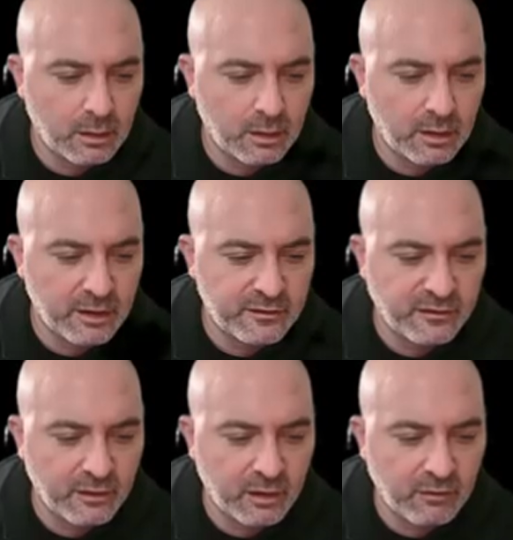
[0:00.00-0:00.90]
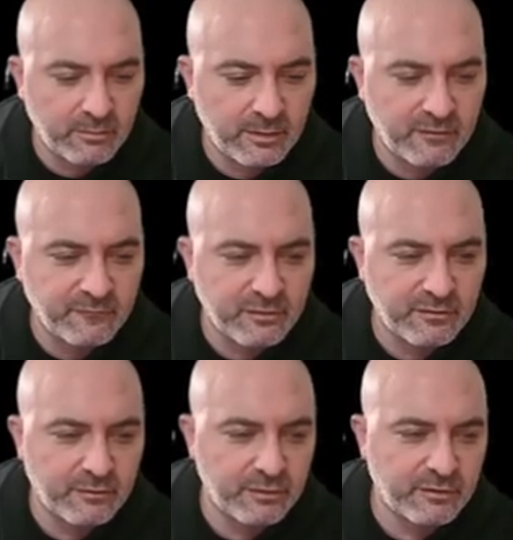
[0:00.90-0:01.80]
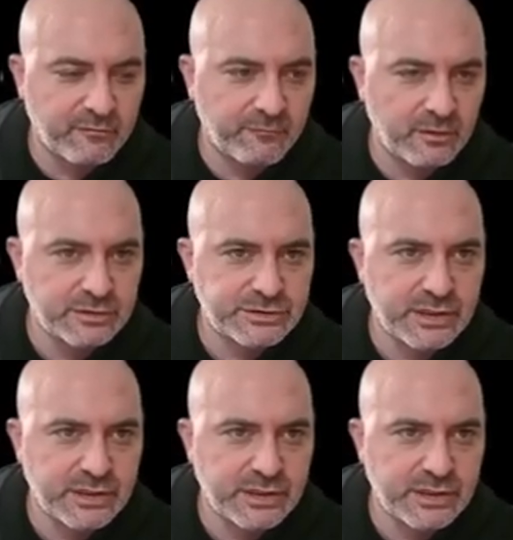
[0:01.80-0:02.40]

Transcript: Alright, so everybody, first of all, this footage